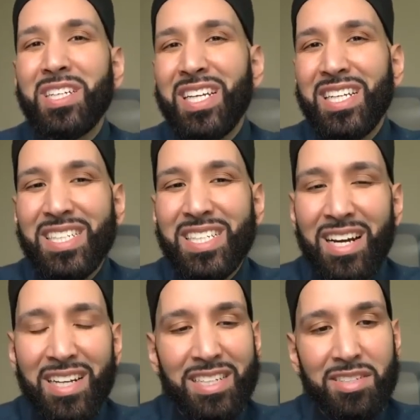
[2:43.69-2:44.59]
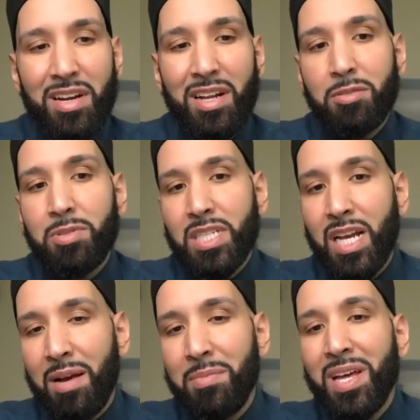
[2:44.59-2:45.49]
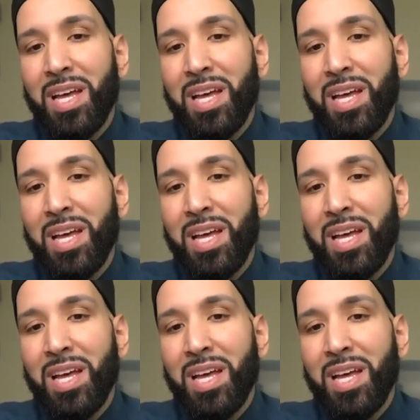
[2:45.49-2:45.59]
days, alayhi salatu wassalam.